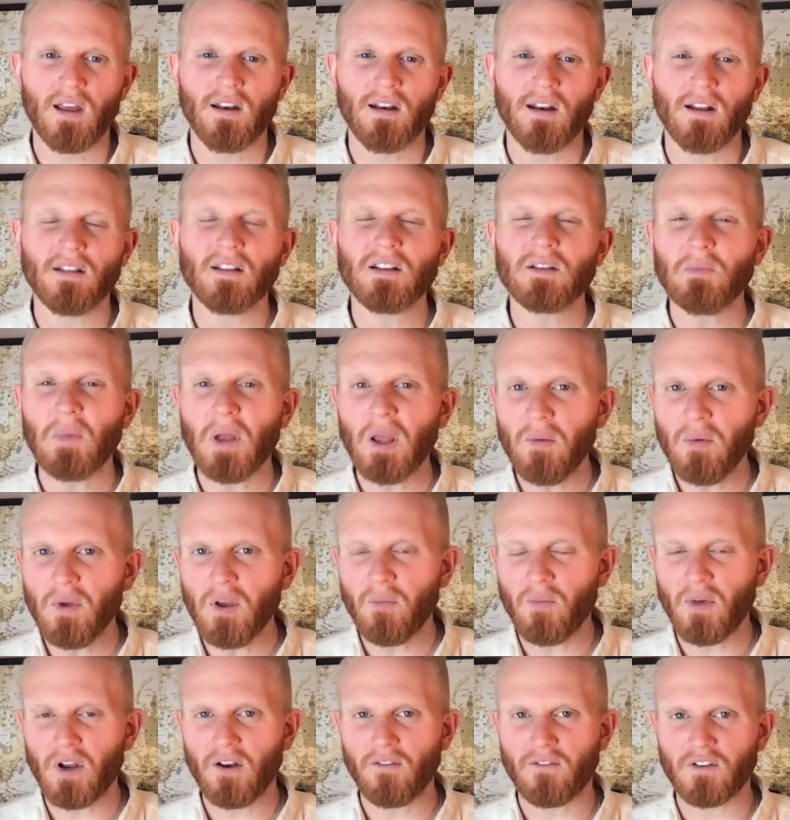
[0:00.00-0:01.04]
Now, this may be a
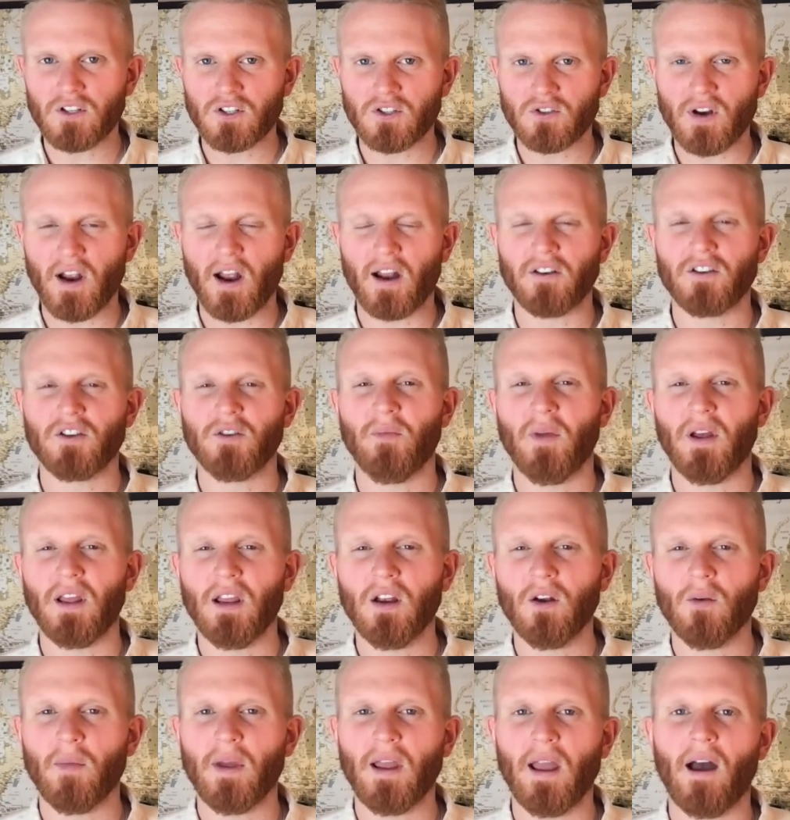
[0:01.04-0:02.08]
bit of a stretch, but
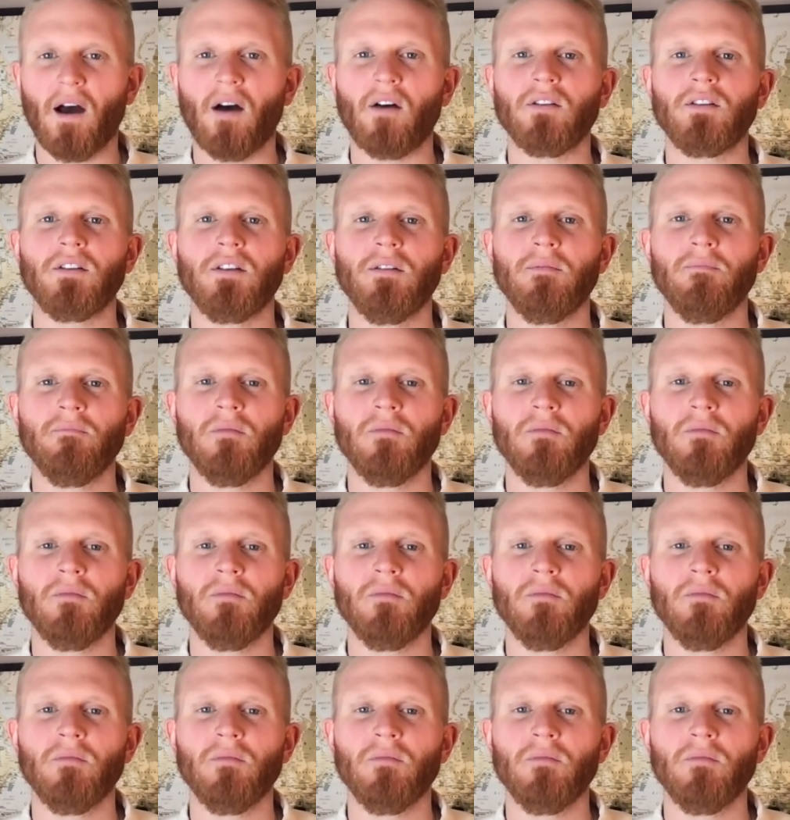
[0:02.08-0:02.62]
hear me out.